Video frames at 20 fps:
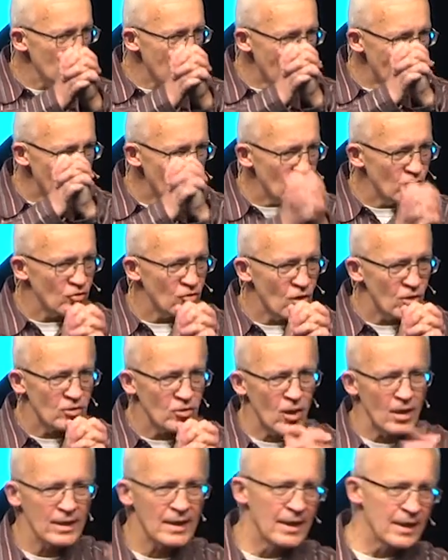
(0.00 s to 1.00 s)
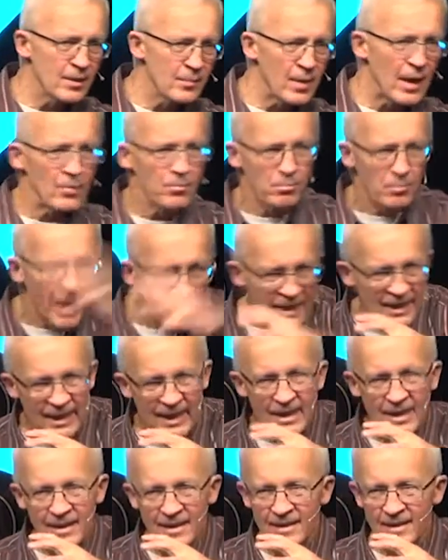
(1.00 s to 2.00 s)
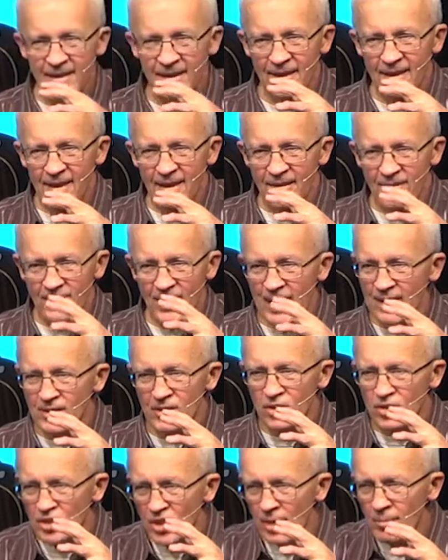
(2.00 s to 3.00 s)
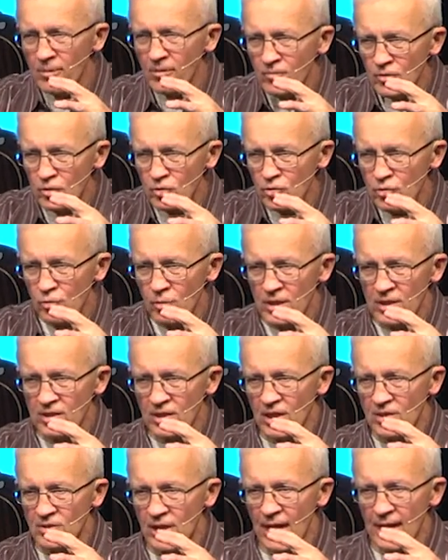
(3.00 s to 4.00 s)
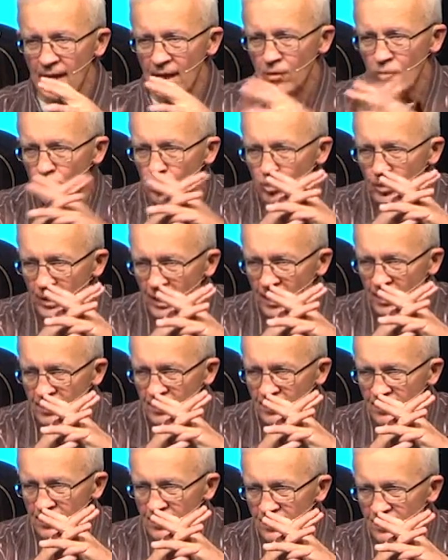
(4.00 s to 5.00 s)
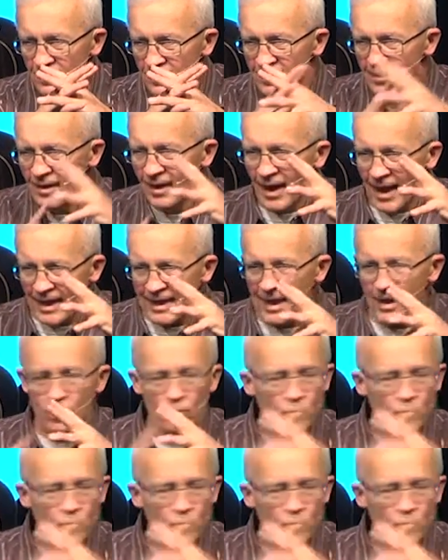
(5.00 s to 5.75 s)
as you start talking about money, then some of your story says, I got to worry. I got to